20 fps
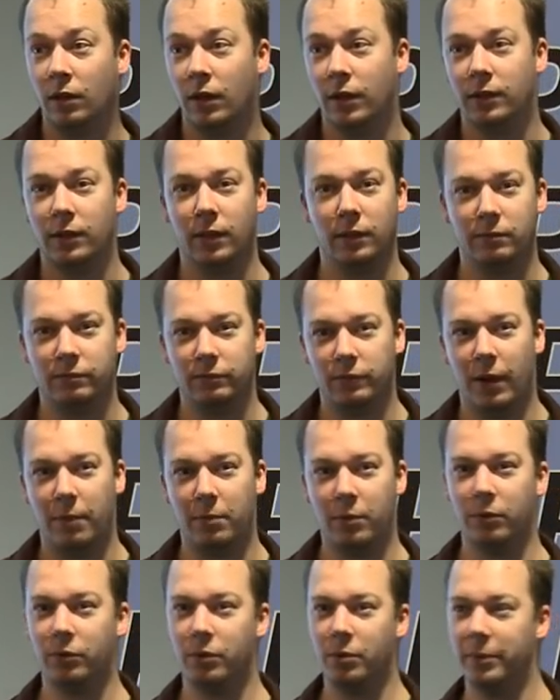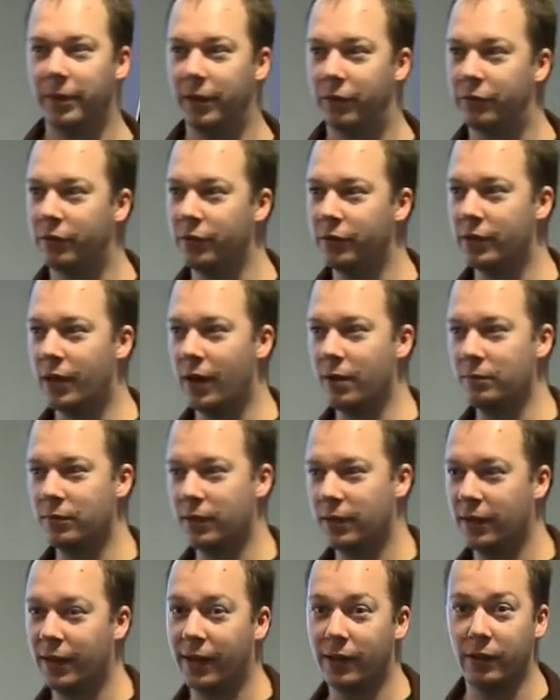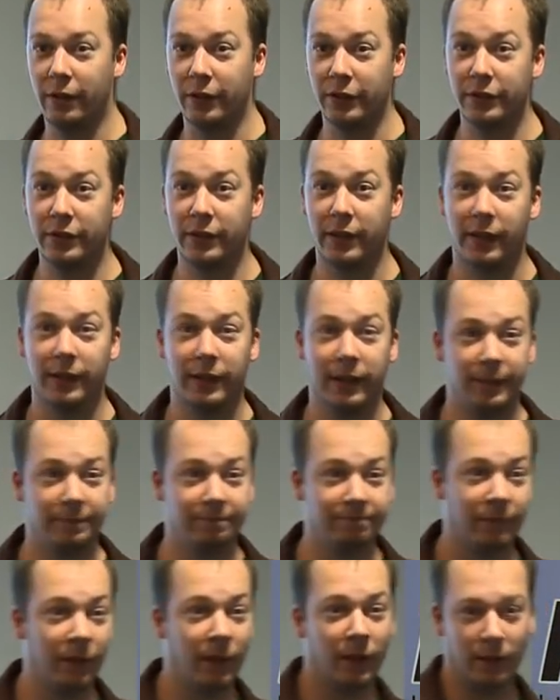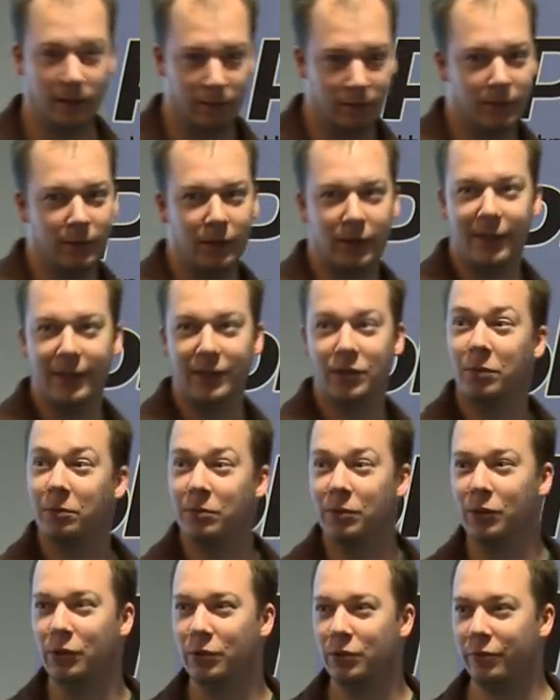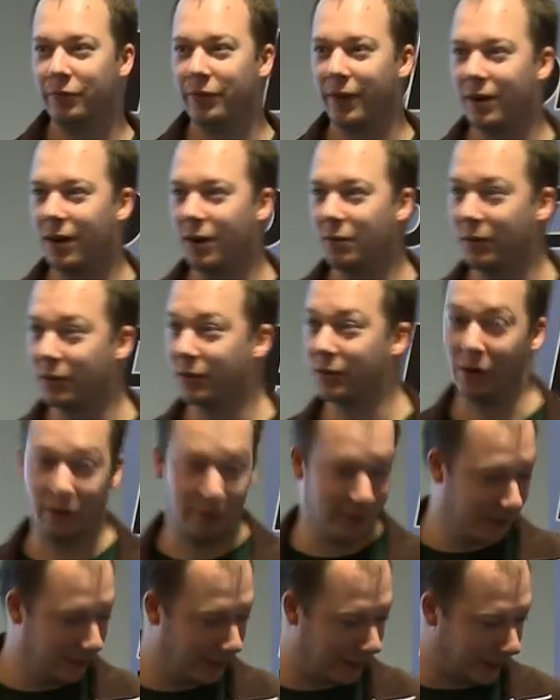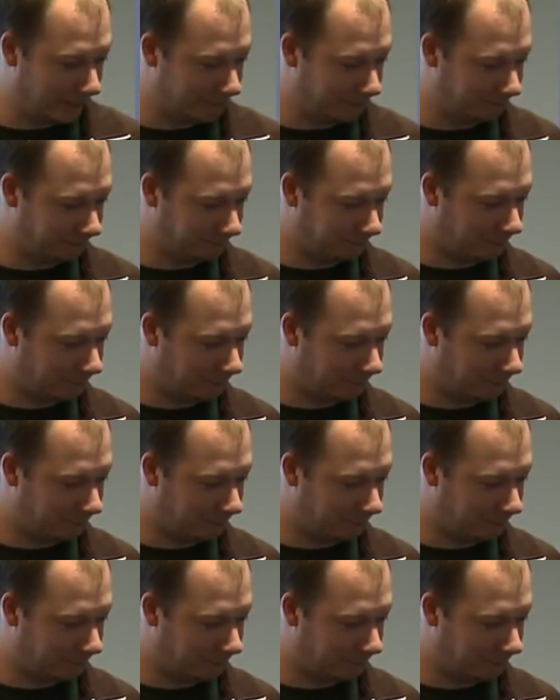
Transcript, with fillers: that happened to me a few times, and you get lost, and then you need some tools to figure out what's going on there.